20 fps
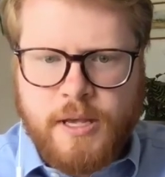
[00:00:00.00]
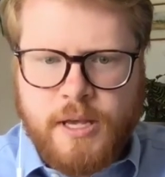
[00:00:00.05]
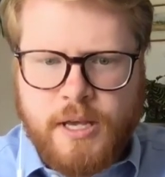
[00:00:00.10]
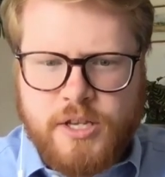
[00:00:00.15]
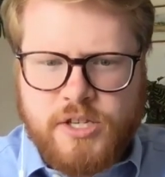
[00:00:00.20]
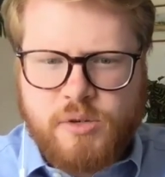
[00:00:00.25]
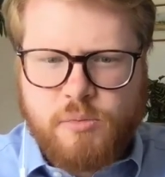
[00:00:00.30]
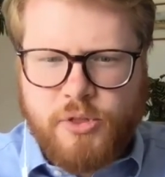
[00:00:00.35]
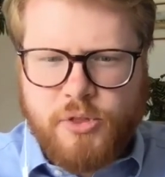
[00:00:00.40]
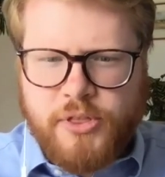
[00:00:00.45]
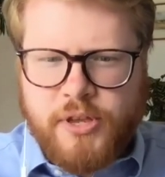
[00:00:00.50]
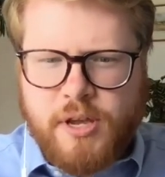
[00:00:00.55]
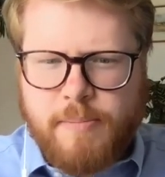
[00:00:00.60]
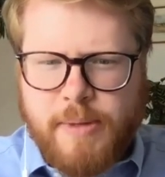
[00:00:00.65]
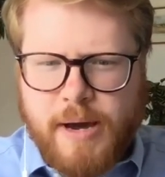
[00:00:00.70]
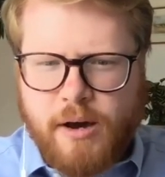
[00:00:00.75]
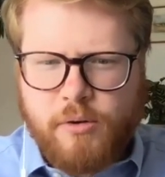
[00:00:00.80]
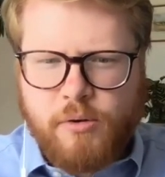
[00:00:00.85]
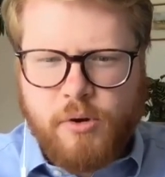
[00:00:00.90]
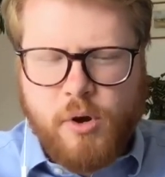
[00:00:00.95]
So we'll think
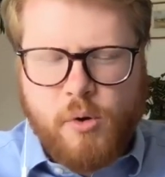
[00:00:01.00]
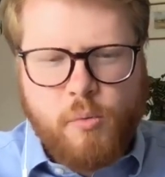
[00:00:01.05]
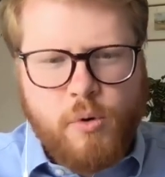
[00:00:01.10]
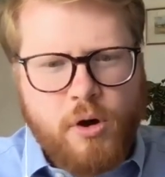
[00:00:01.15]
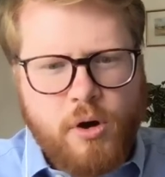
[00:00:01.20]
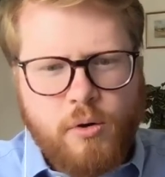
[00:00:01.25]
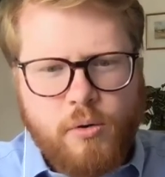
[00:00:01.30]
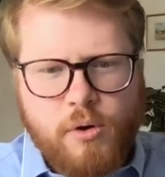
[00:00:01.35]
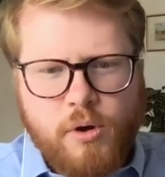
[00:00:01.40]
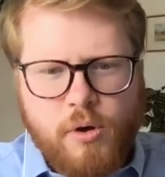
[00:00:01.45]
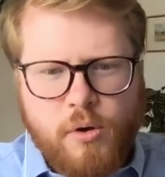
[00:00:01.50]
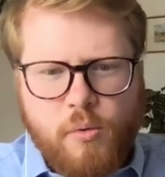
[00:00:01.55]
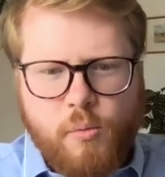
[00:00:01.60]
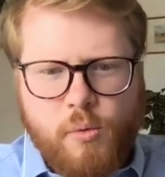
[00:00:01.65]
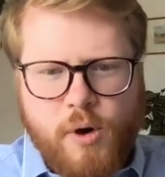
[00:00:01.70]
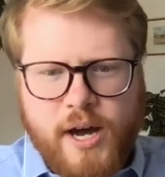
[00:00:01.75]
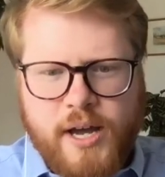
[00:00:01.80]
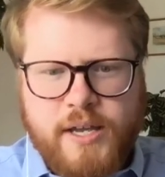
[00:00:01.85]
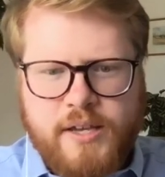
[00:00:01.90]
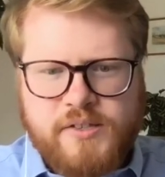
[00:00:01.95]
about, well,
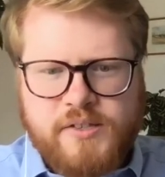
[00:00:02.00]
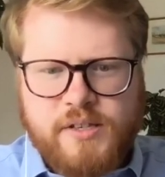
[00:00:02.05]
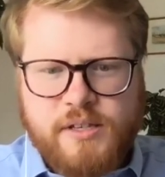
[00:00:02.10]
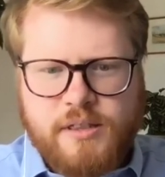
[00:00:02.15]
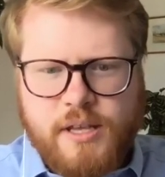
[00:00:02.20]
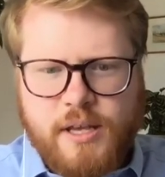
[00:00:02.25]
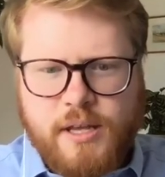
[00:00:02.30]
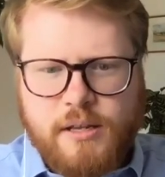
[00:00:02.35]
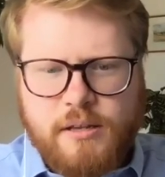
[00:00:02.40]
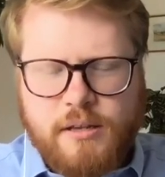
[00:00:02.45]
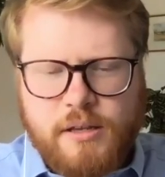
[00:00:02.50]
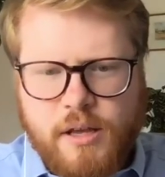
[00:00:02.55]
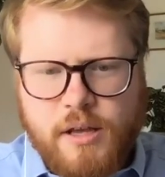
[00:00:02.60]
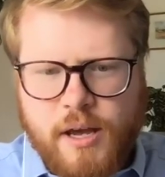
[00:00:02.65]
why is it that